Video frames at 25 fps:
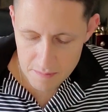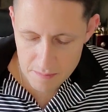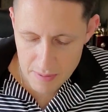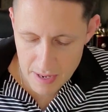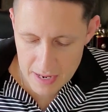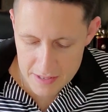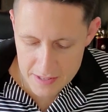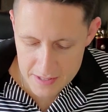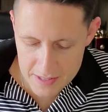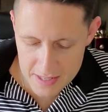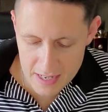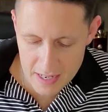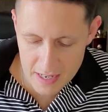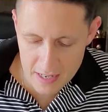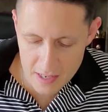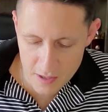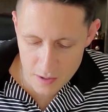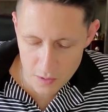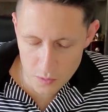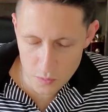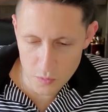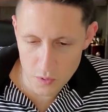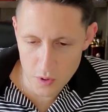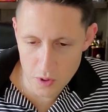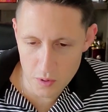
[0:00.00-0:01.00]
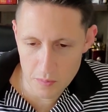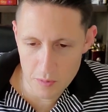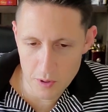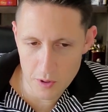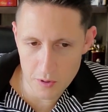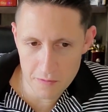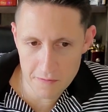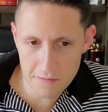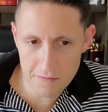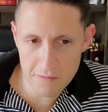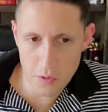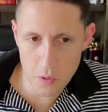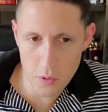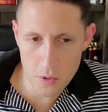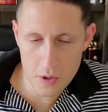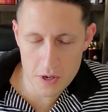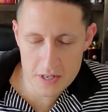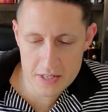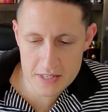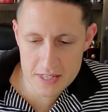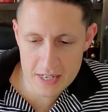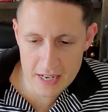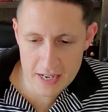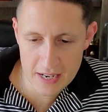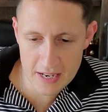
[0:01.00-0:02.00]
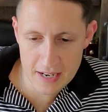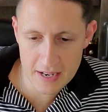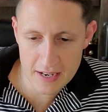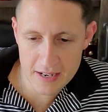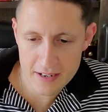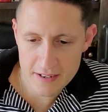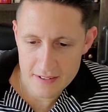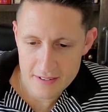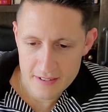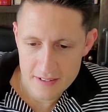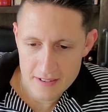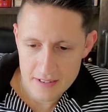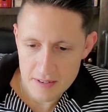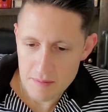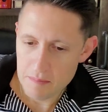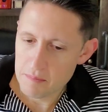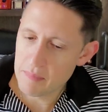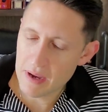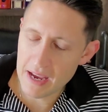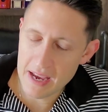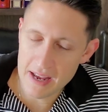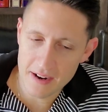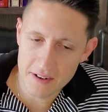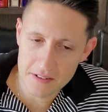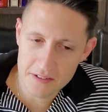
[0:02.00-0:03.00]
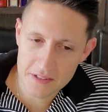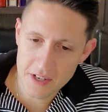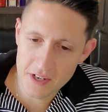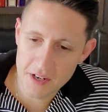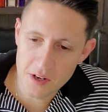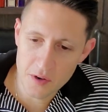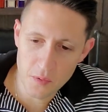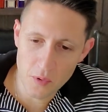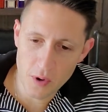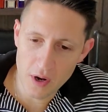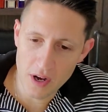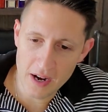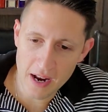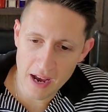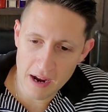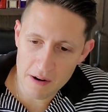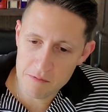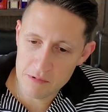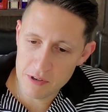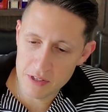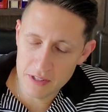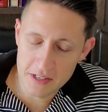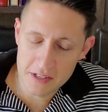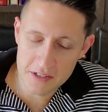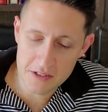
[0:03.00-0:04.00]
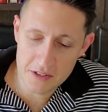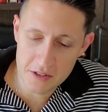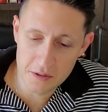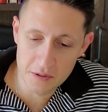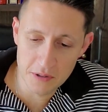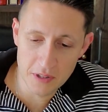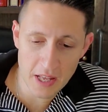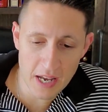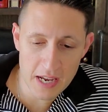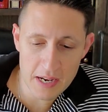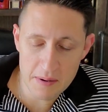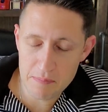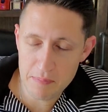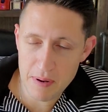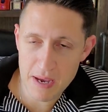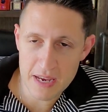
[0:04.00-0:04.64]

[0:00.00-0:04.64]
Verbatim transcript: Basile Uomo Forte Man, I'll tell you what, I really do like